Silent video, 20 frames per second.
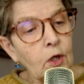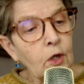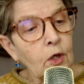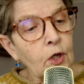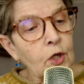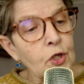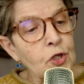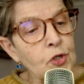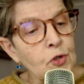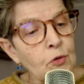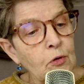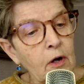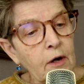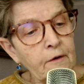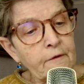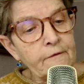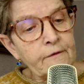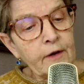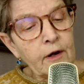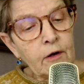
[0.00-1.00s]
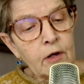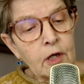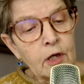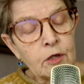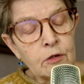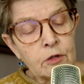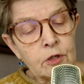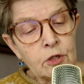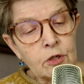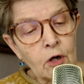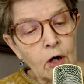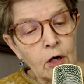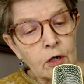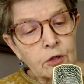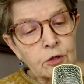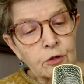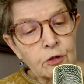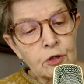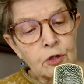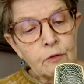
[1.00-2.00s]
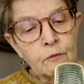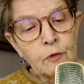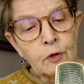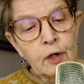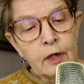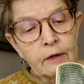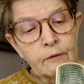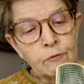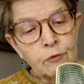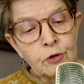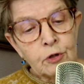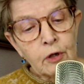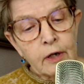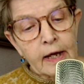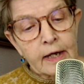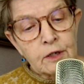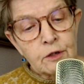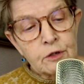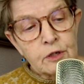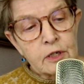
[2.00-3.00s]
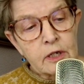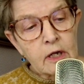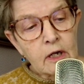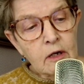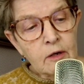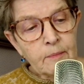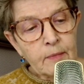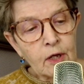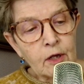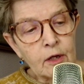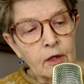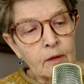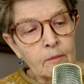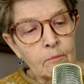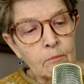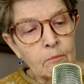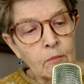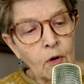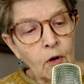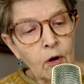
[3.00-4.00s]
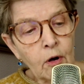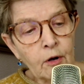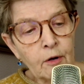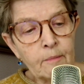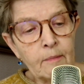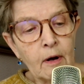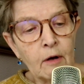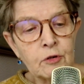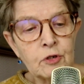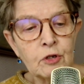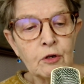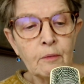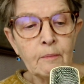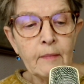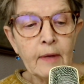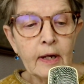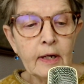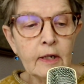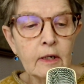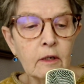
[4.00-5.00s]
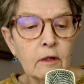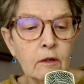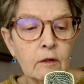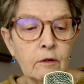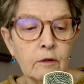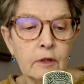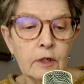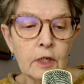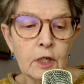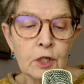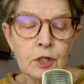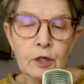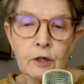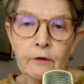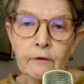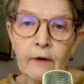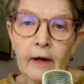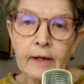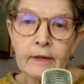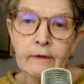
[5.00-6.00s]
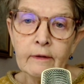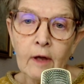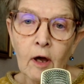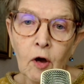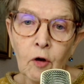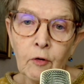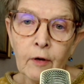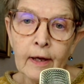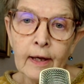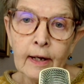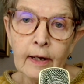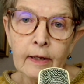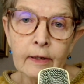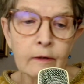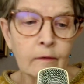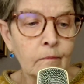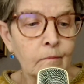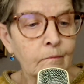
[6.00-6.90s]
"You are a very good doctor. Would you like to tell me more about your medical condition right now, Helen?"